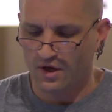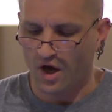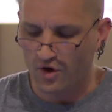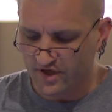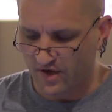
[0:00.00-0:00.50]

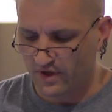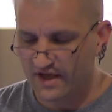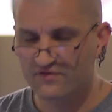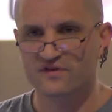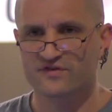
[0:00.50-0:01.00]
okay, well,
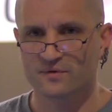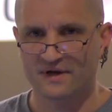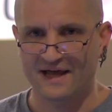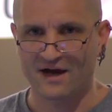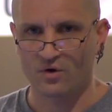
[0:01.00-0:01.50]
even if you
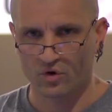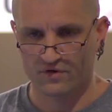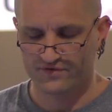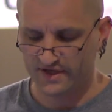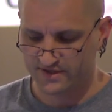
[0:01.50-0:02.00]
allow all
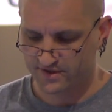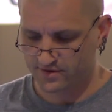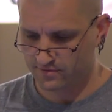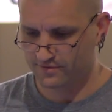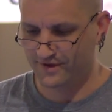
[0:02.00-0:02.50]
of this,